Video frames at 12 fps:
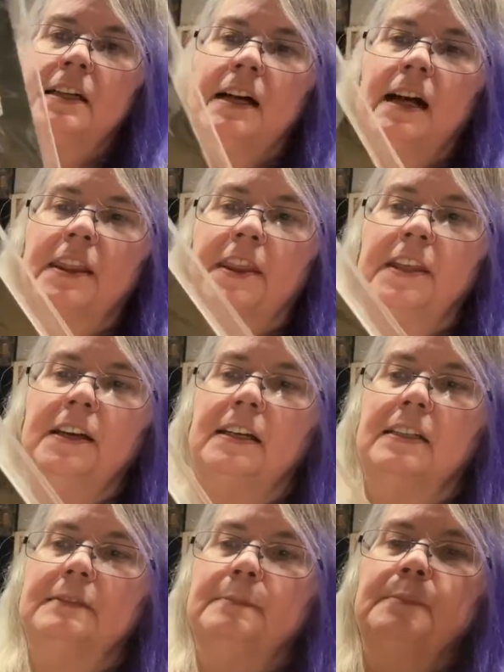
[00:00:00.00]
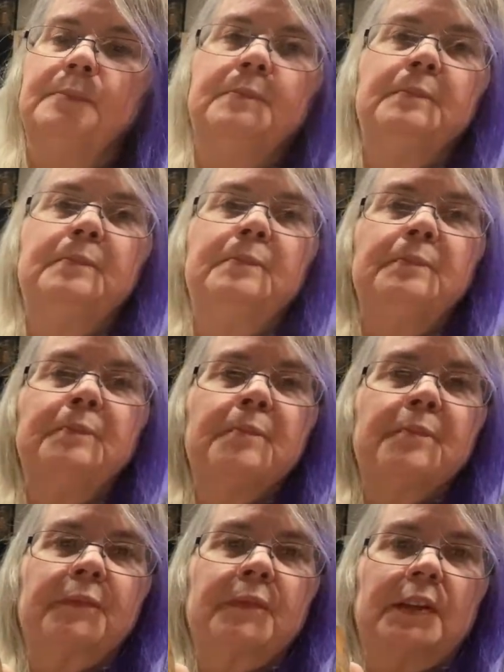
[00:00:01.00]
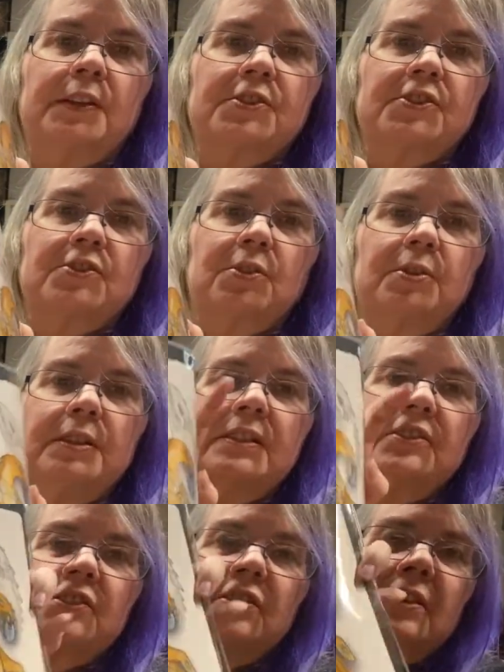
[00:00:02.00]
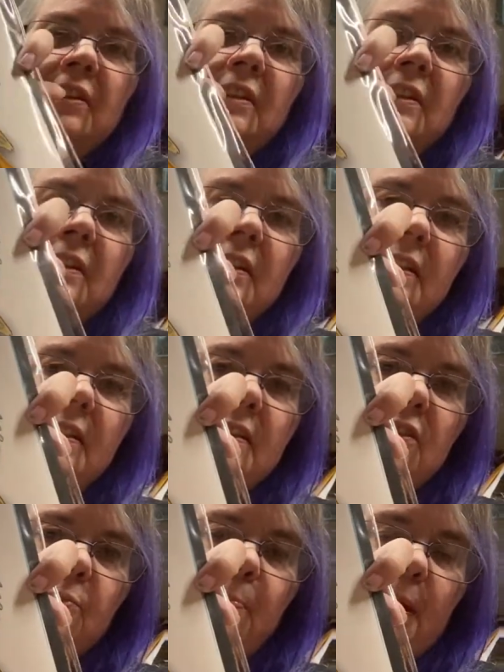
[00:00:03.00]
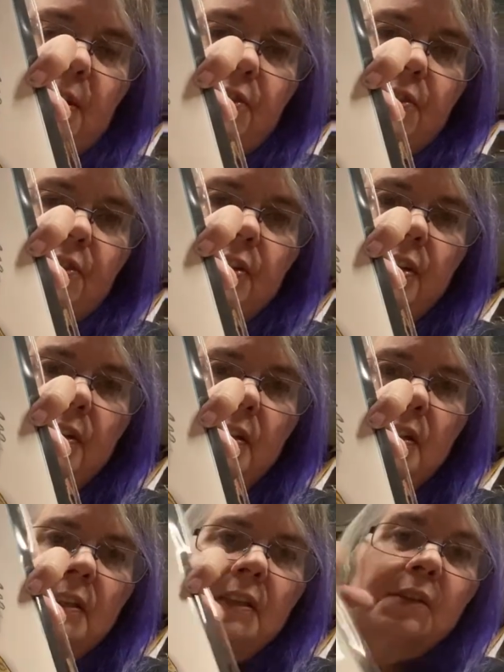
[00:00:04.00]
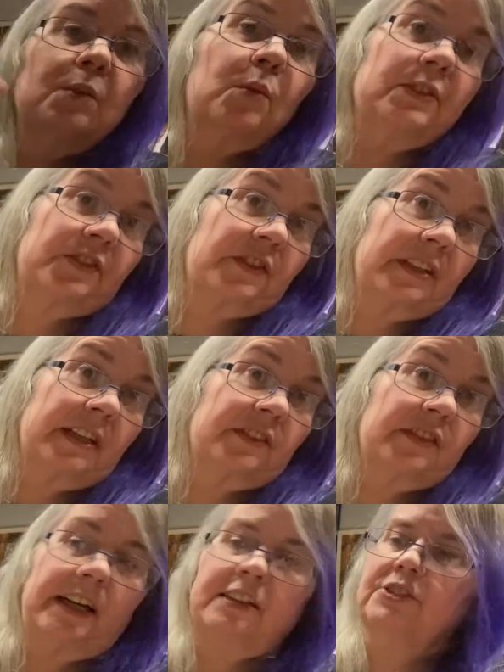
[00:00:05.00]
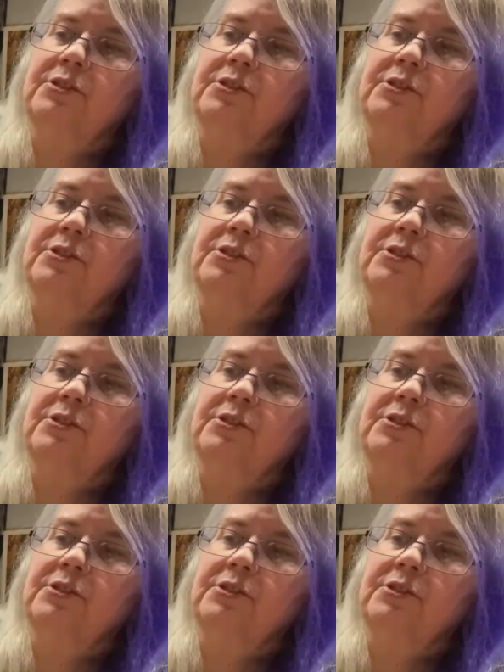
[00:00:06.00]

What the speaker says: And then there's stories and there's pictures once the eggs hatch.